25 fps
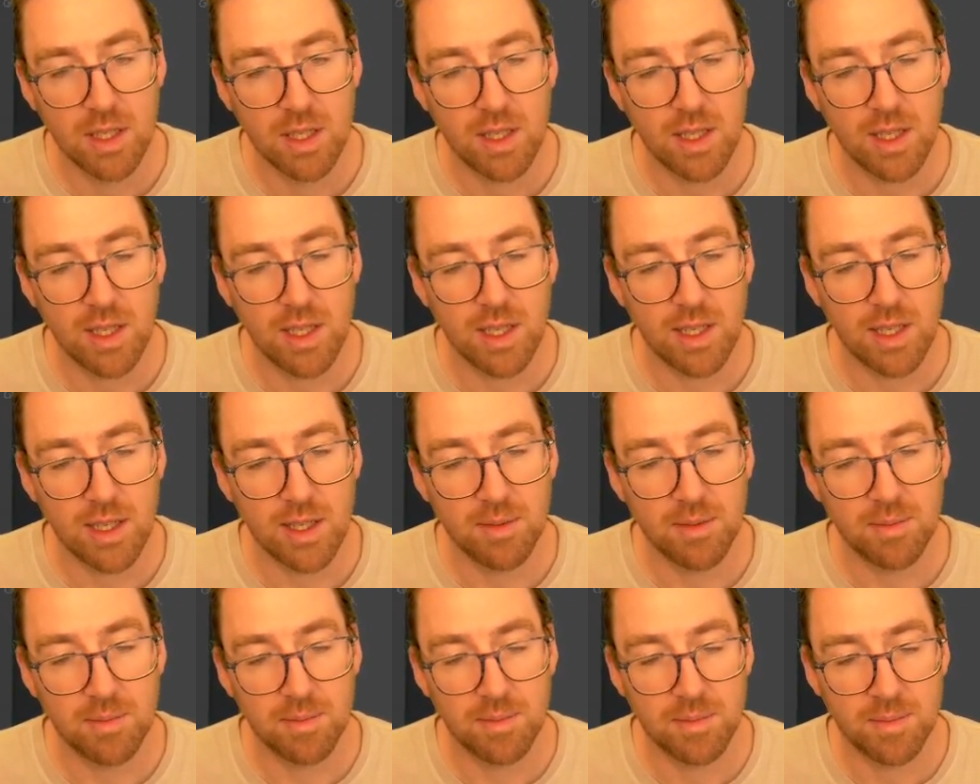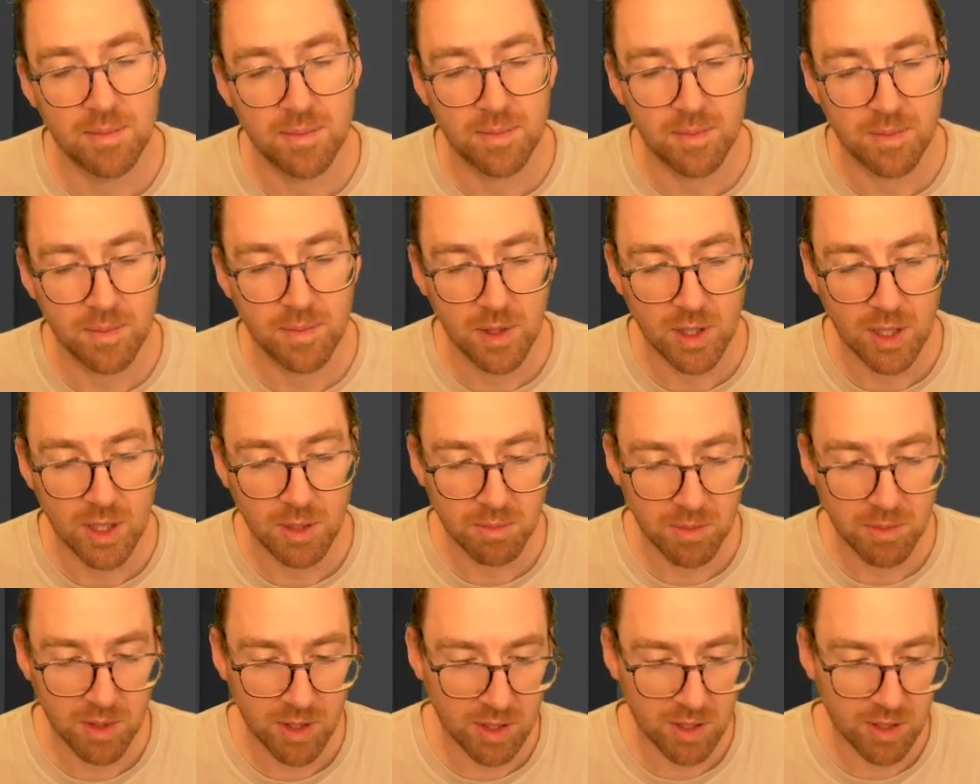I
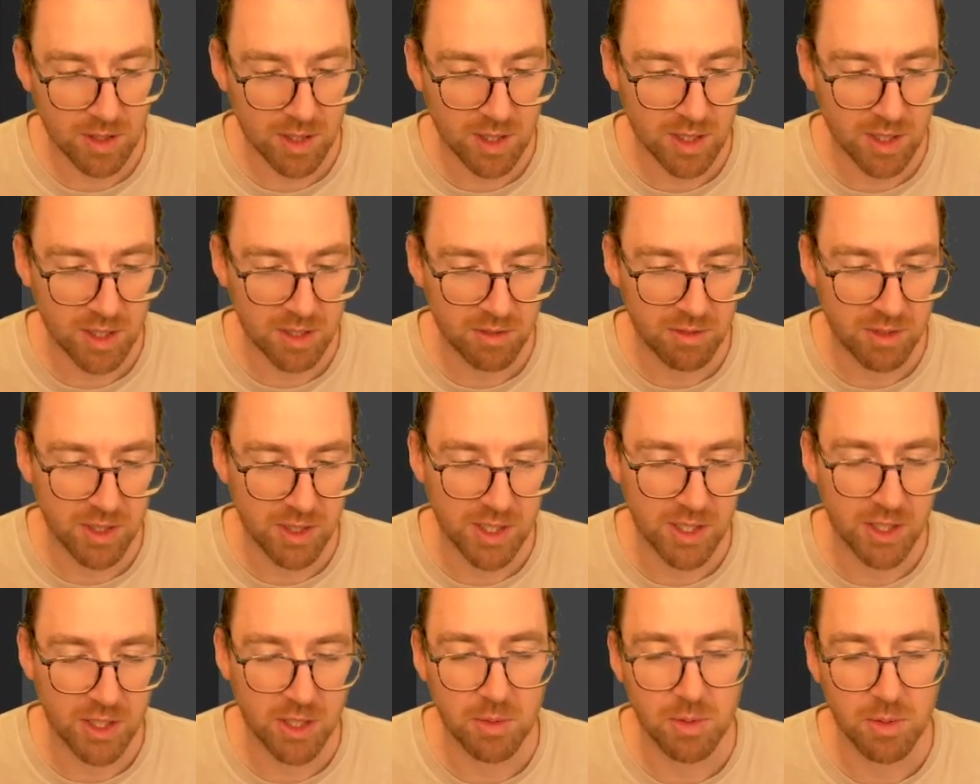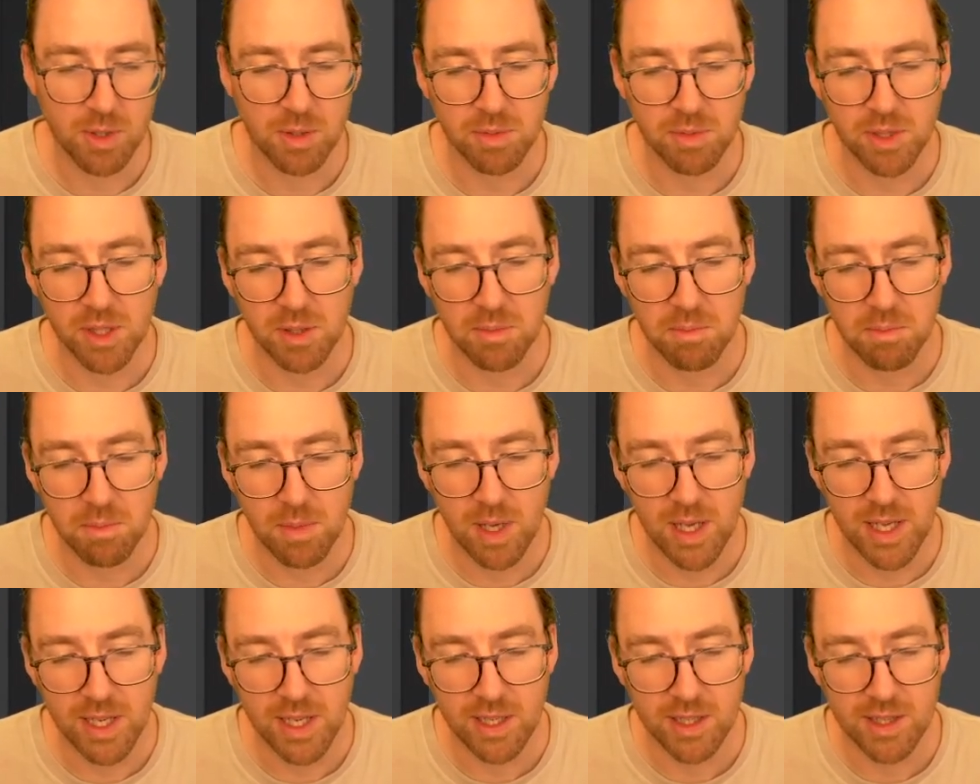don't really know what I'm going to
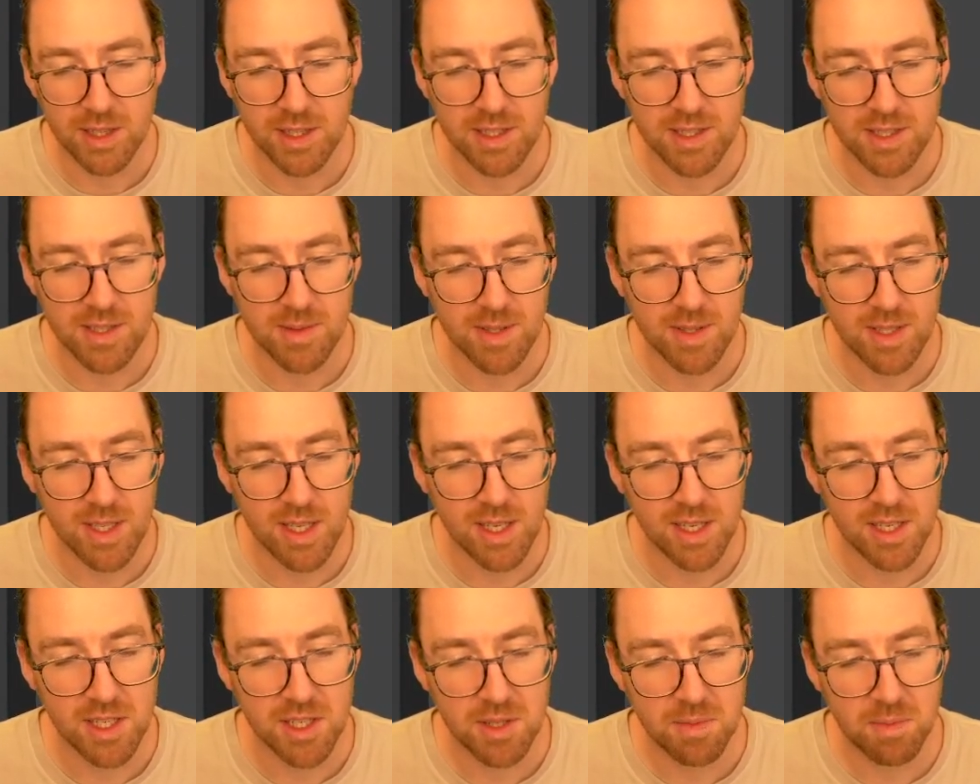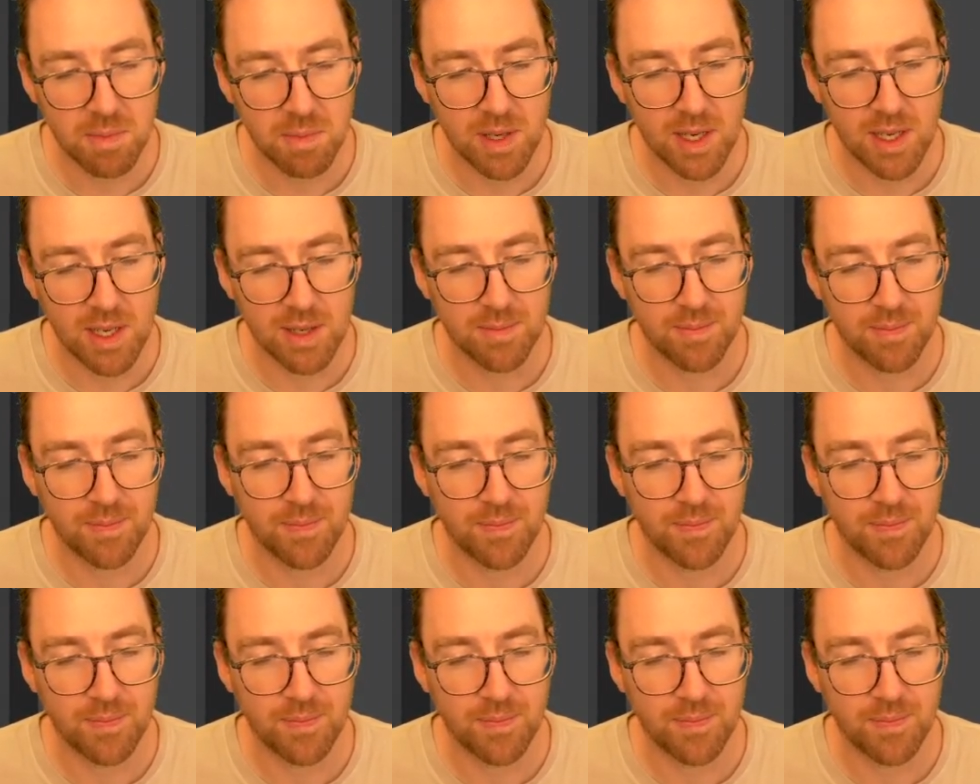make at this stage, but